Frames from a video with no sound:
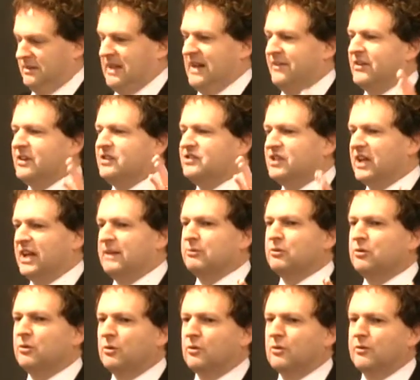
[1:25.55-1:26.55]
having a
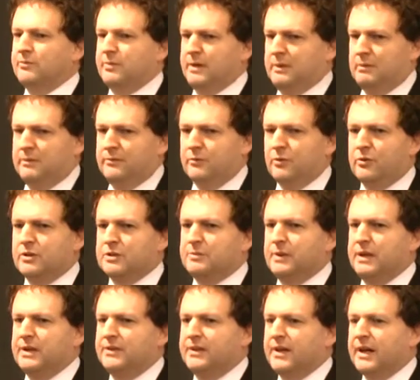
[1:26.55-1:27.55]
stable core of people who've always
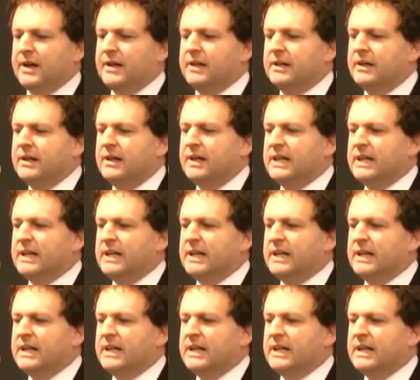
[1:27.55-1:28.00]
been there